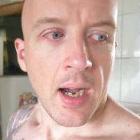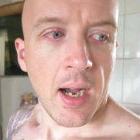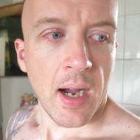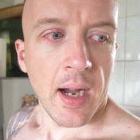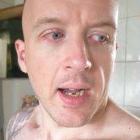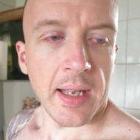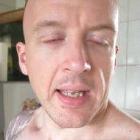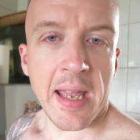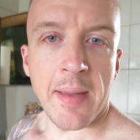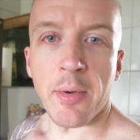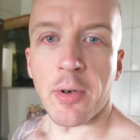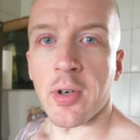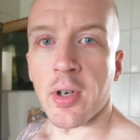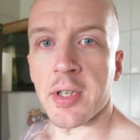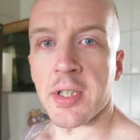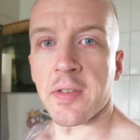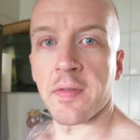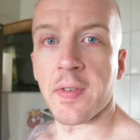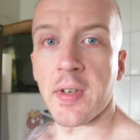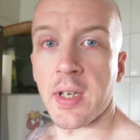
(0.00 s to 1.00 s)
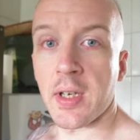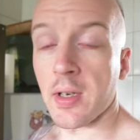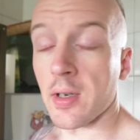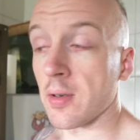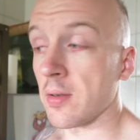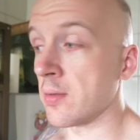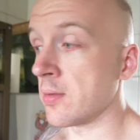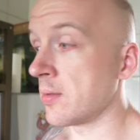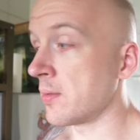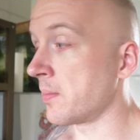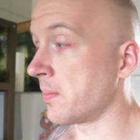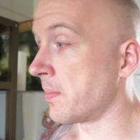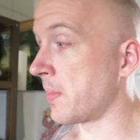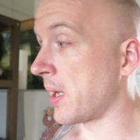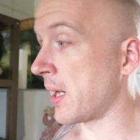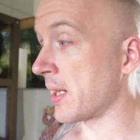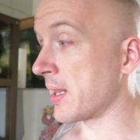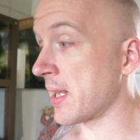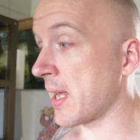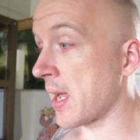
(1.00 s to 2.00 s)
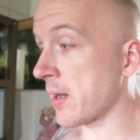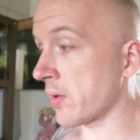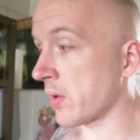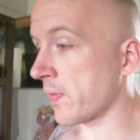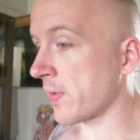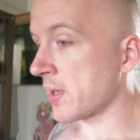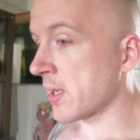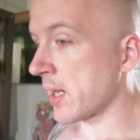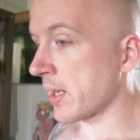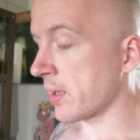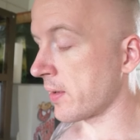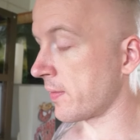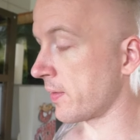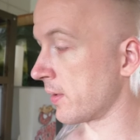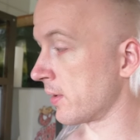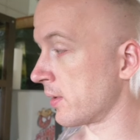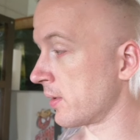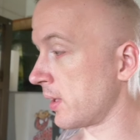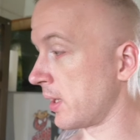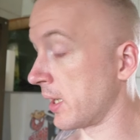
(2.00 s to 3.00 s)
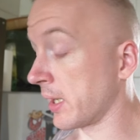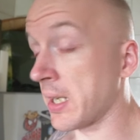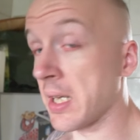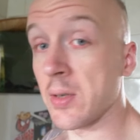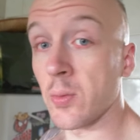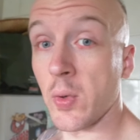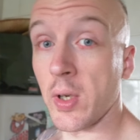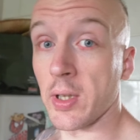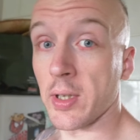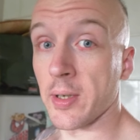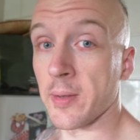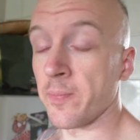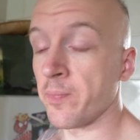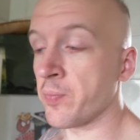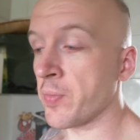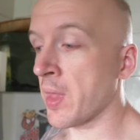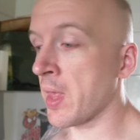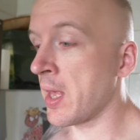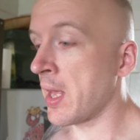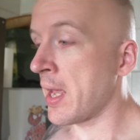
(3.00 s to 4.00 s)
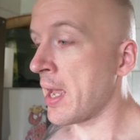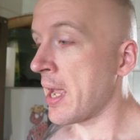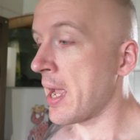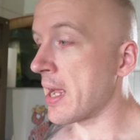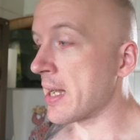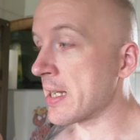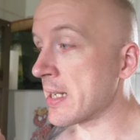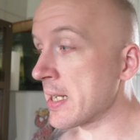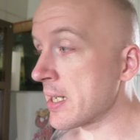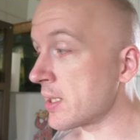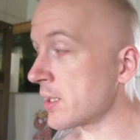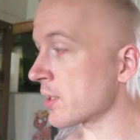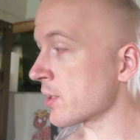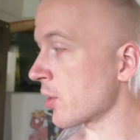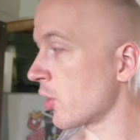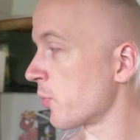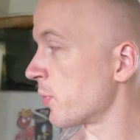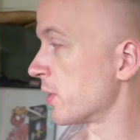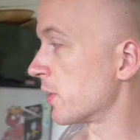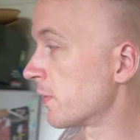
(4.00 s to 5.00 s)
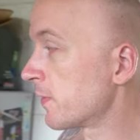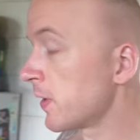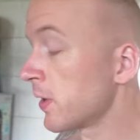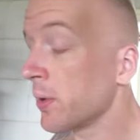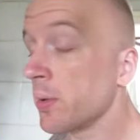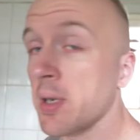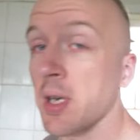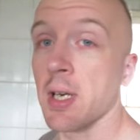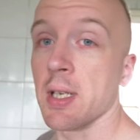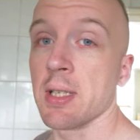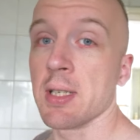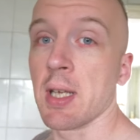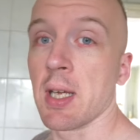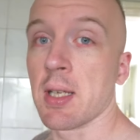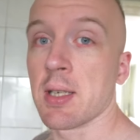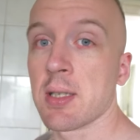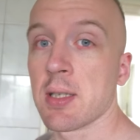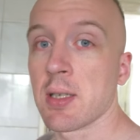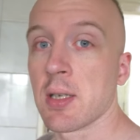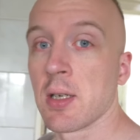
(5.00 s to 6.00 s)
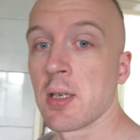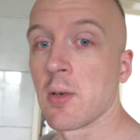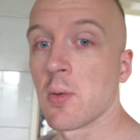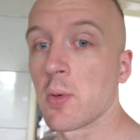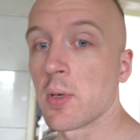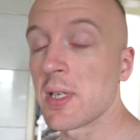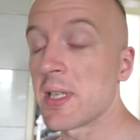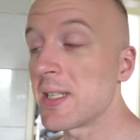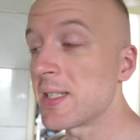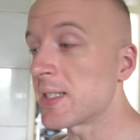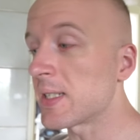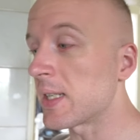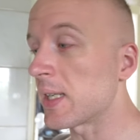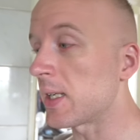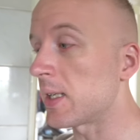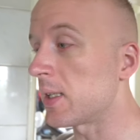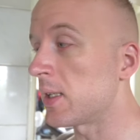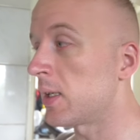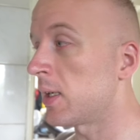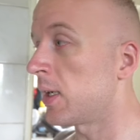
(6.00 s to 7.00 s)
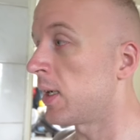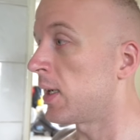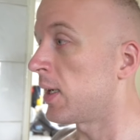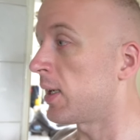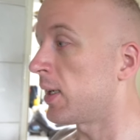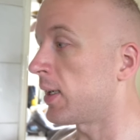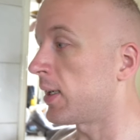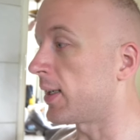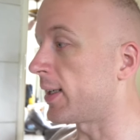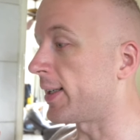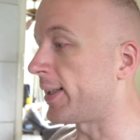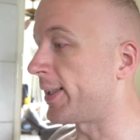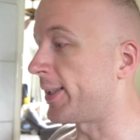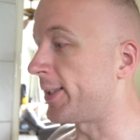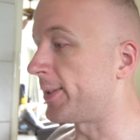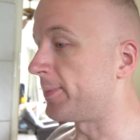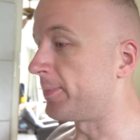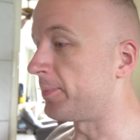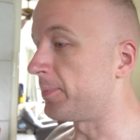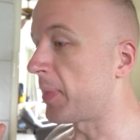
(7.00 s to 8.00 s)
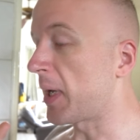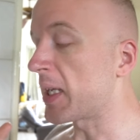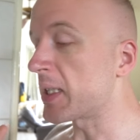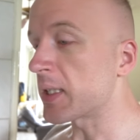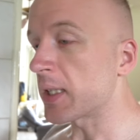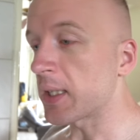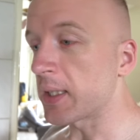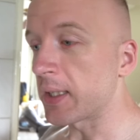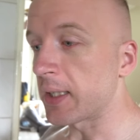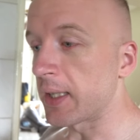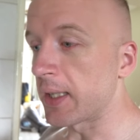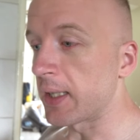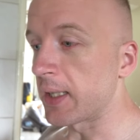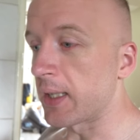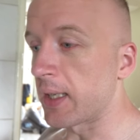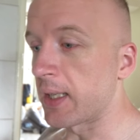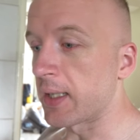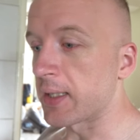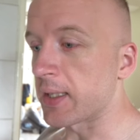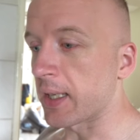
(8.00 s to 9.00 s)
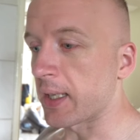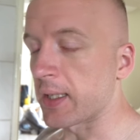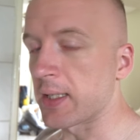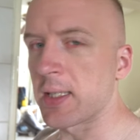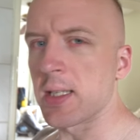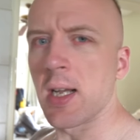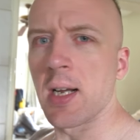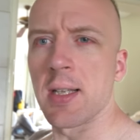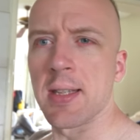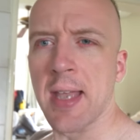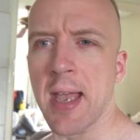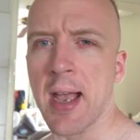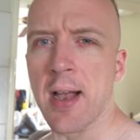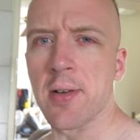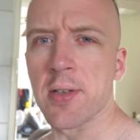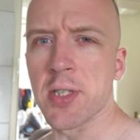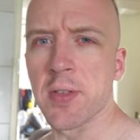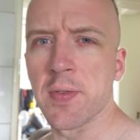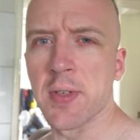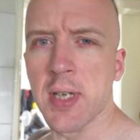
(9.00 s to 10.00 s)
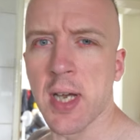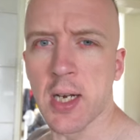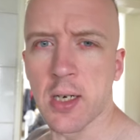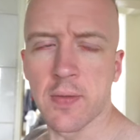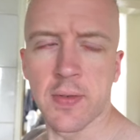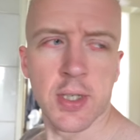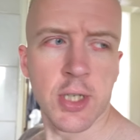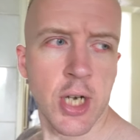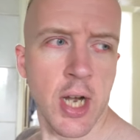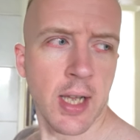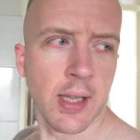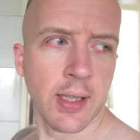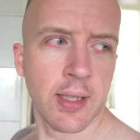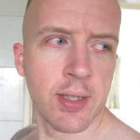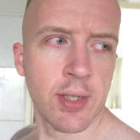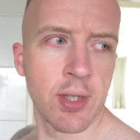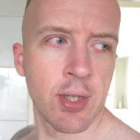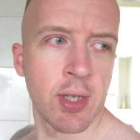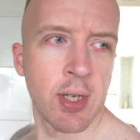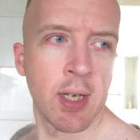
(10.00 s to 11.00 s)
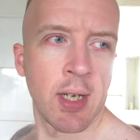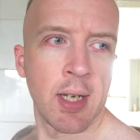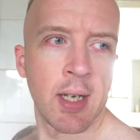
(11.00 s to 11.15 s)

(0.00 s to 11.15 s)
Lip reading: I came across a video by the angry photographer, Ken Wheeler, and he just opened a photo contest where he said, basically, it's like a stuck in the house photography challenge,